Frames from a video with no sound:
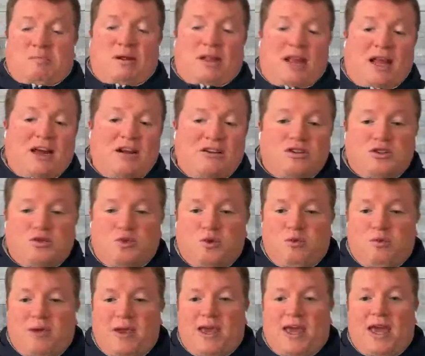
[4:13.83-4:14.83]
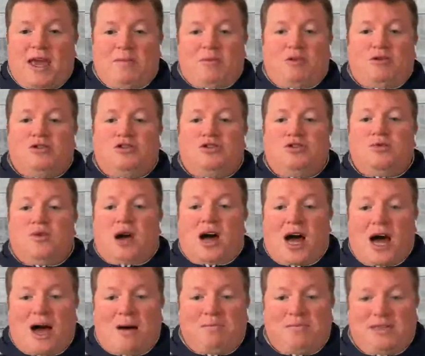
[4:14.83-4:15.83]
players will be able to
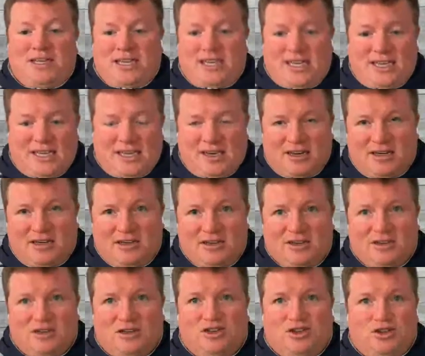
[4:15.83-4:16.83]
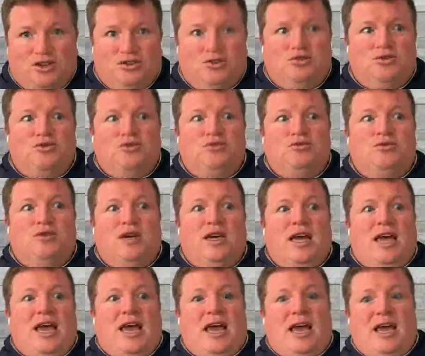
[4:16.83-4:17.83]
opt in to
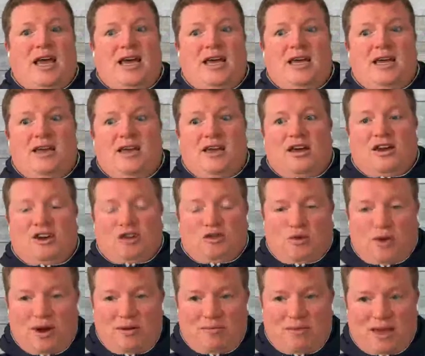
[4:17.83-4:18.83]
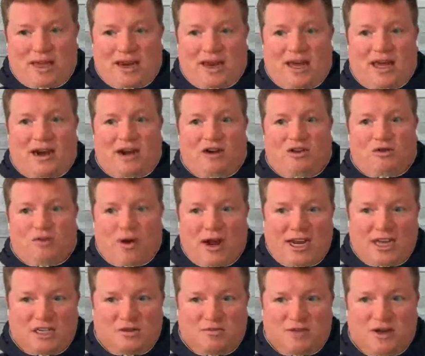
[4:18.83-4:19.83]
a an agreement and an
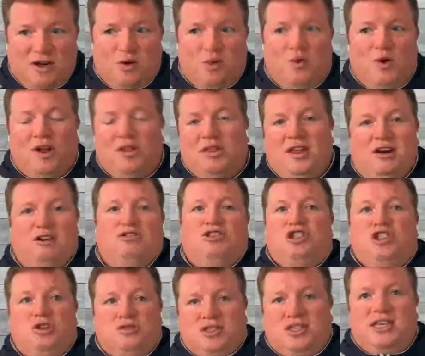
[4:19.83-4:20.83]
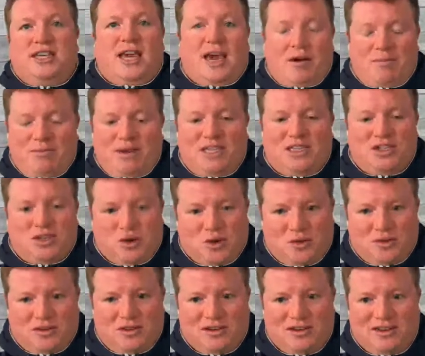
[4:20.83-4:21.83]
arrangement where their jersey can be
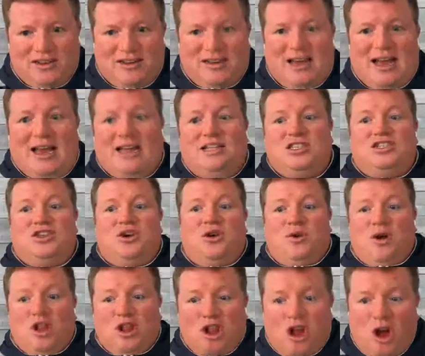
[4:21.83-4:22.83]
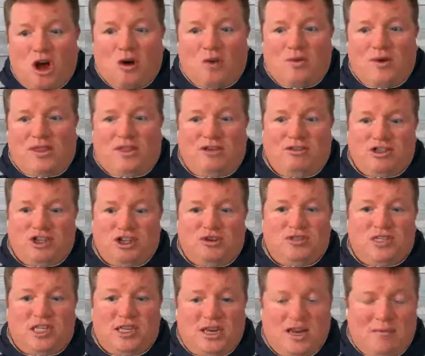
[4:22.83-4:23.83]
sold and so along with their
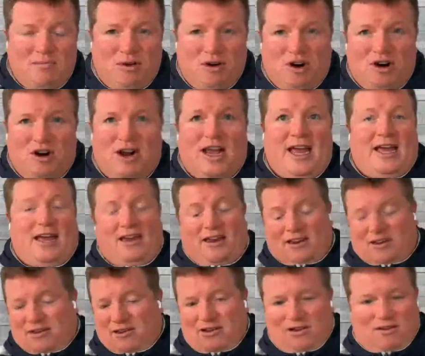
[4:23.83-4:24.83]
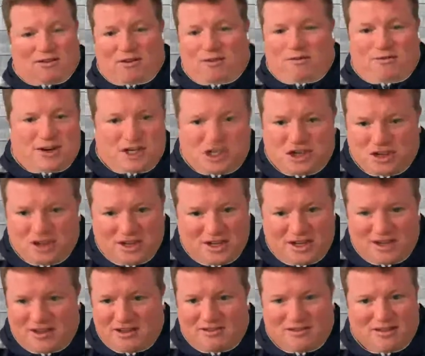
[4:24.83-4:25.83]
jersey number and uh,
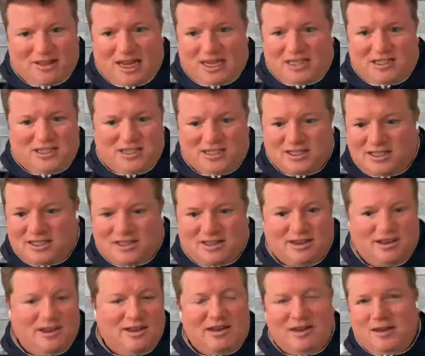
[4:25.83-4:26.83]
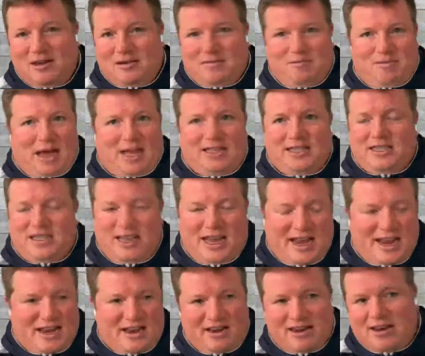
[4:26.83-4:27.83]
officially licensed penn
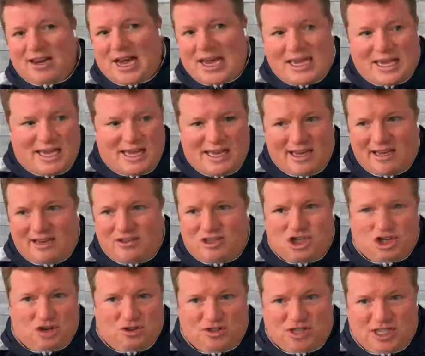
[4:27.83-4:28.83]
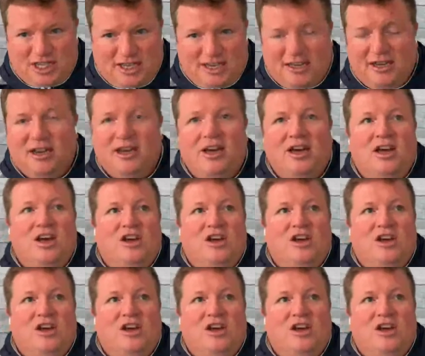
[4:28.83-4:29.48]
state nike jersey